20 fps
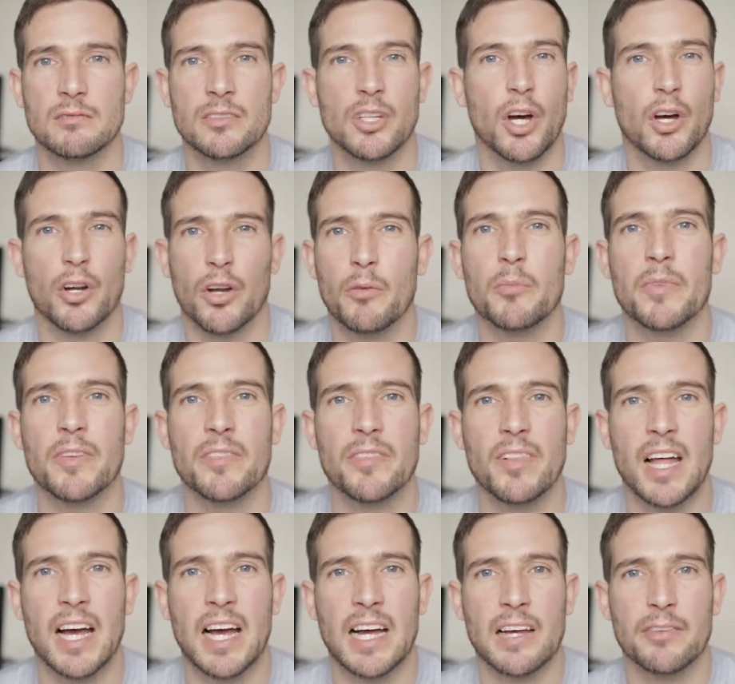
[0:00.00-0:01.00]
got on with
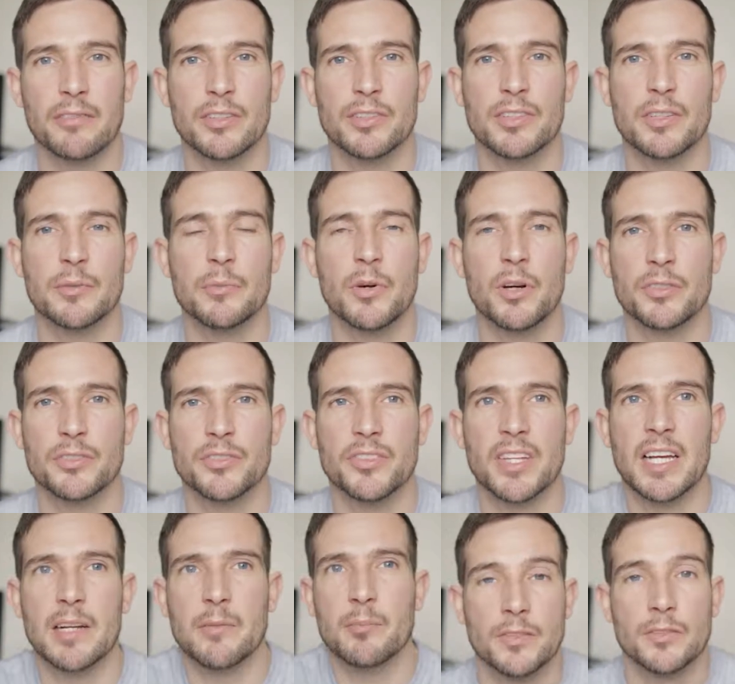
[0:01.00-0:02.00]
life as it was
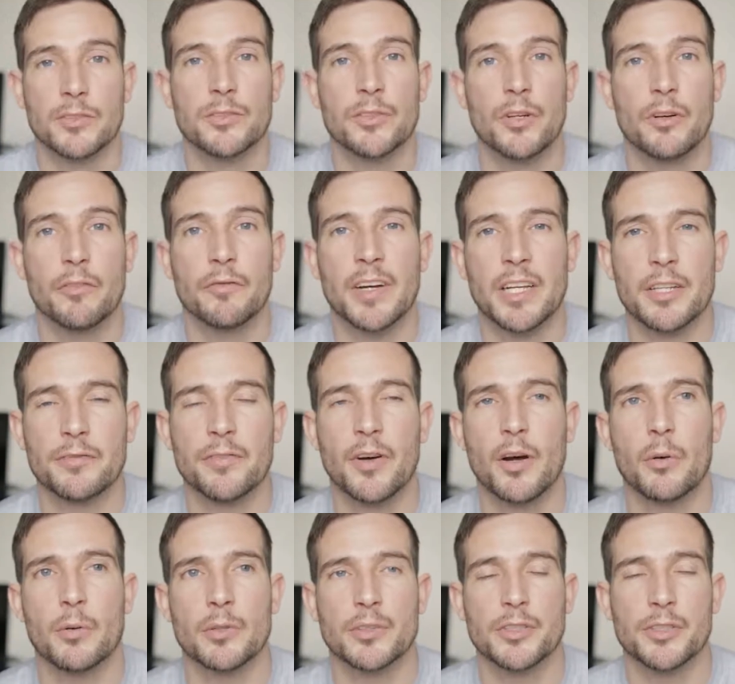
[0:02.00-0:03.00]
then. So fast
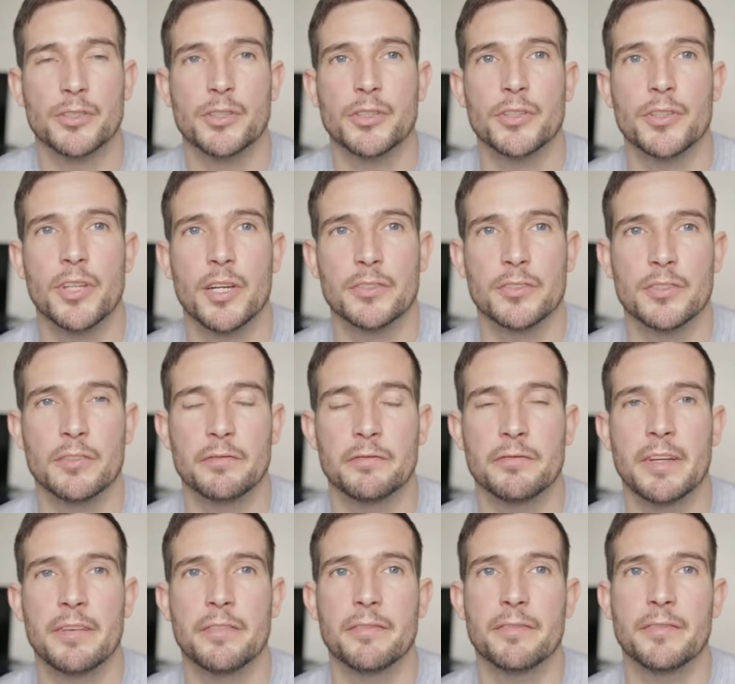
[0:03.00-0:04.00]
forward to
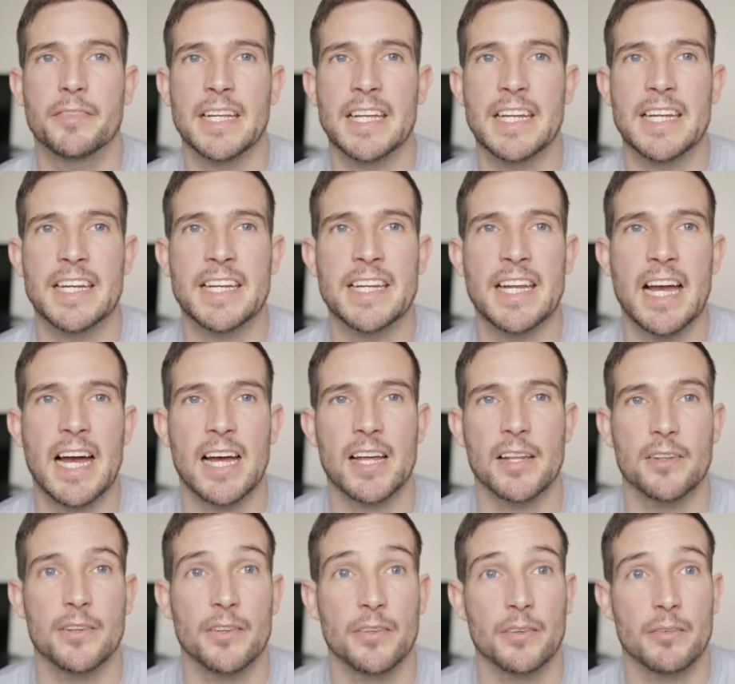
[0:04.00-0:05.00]
2015,
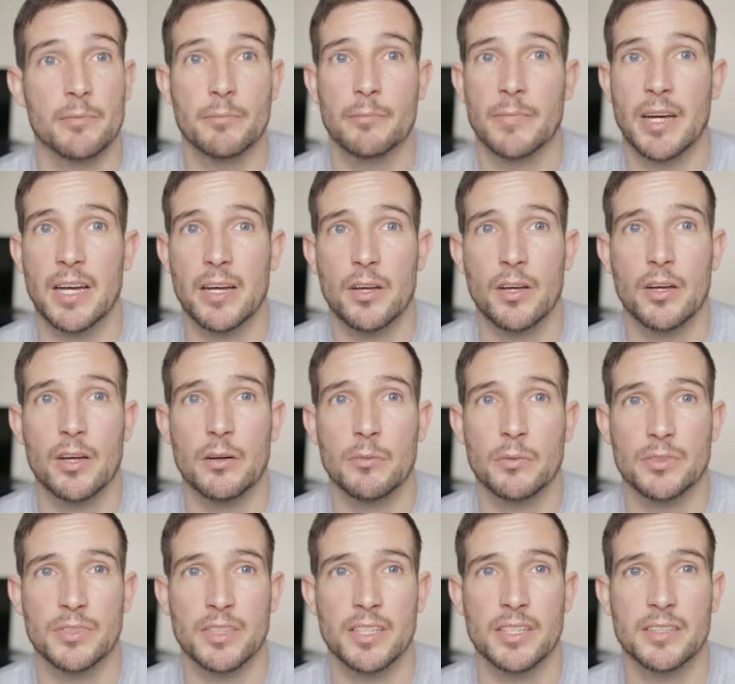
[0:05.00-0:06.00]
and my hair
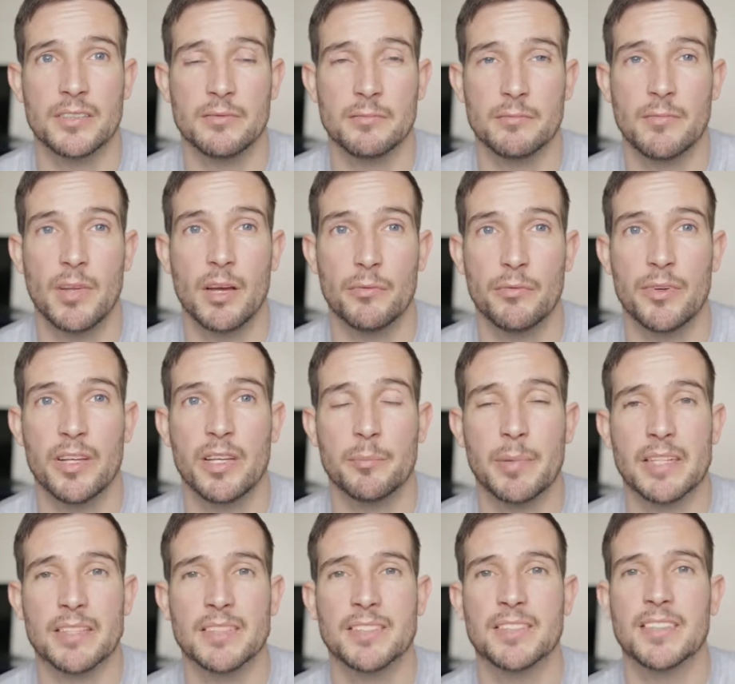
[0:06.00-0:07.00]
was in a real
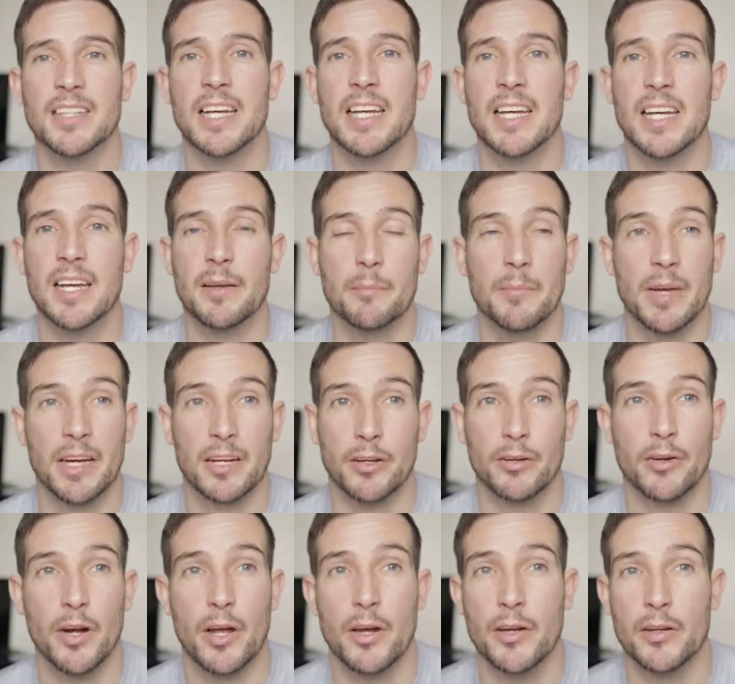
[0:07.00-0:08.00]
bad state. My
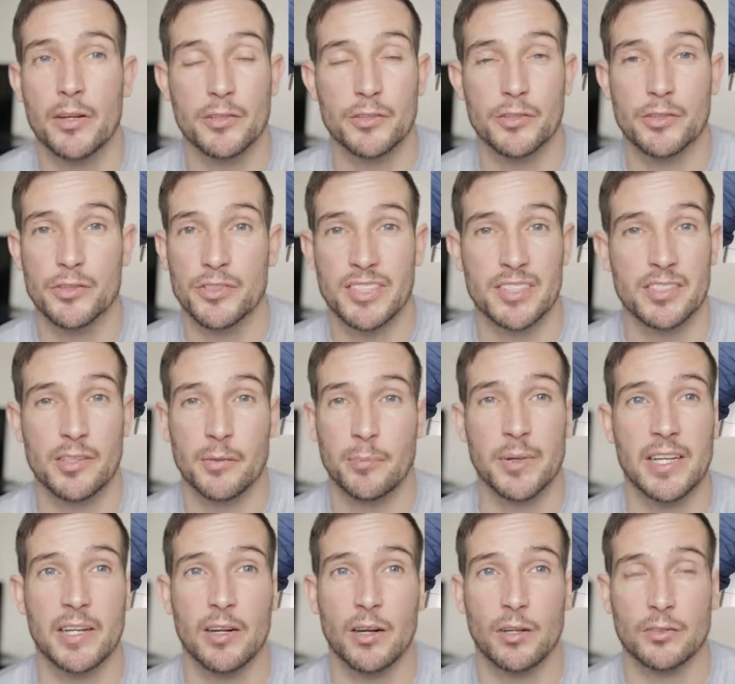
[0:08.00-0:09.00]
crown had just
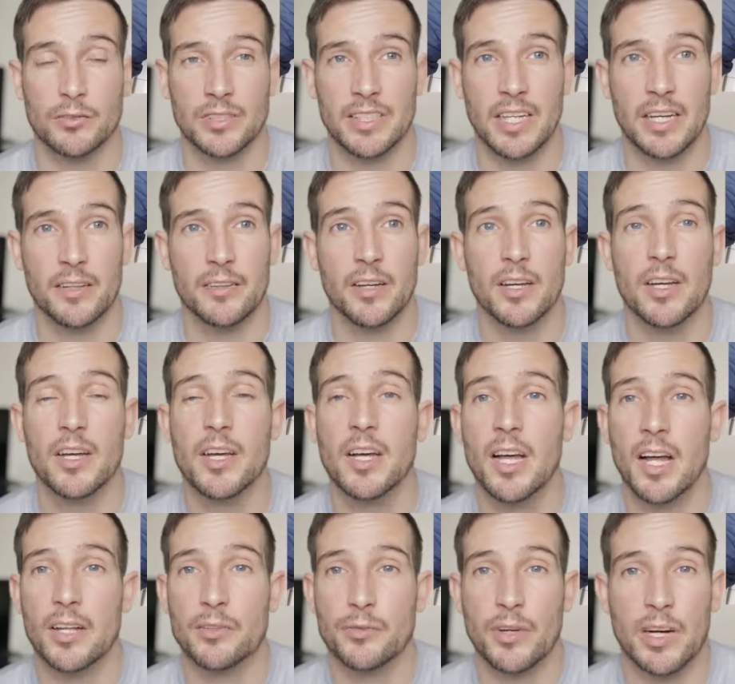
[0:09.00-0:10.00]
disappeared altogether.
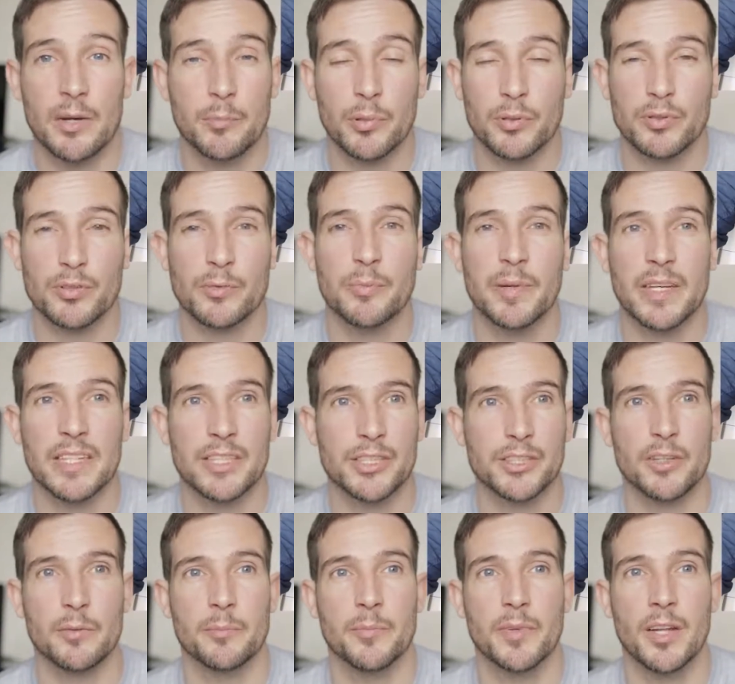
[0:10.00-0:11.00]
I'll try and put some
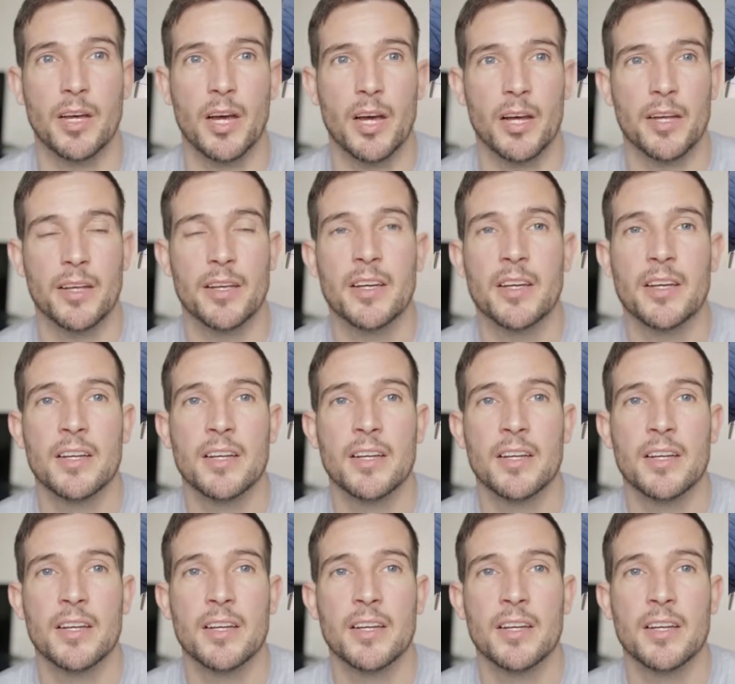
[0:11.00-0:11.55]
pictures up now.